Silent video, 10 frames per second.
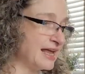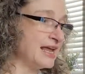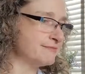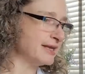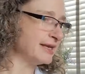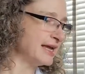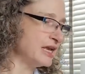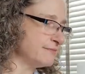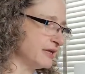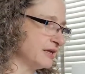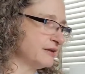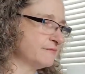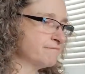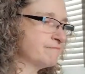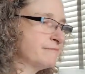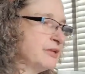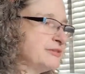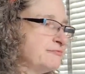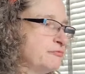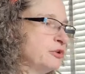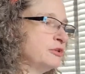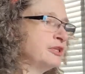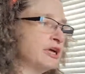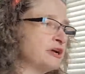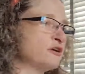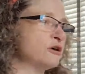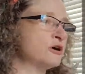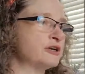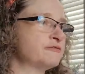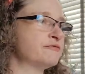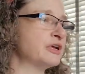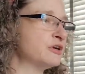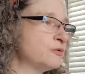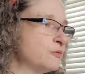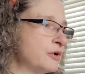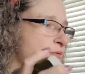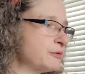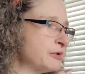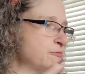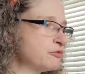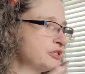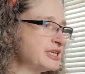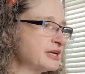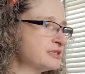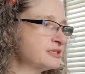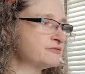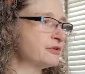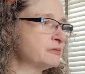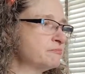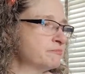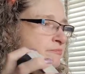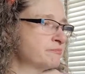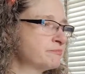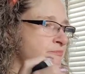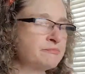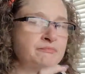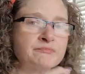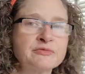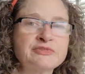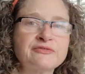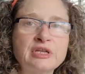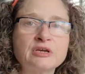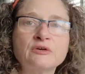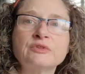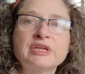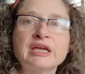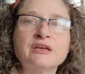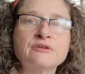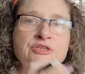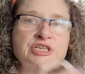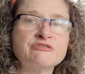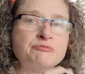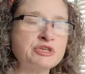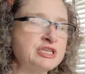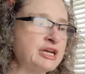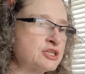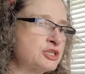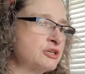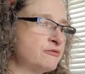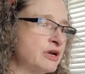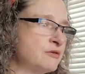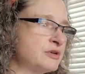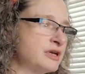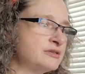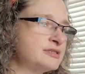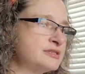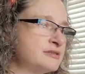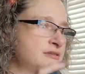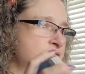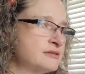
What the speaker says: Anybody. Let's pull a card and find out where we're being protected from. Let's find out the energy of protection around us.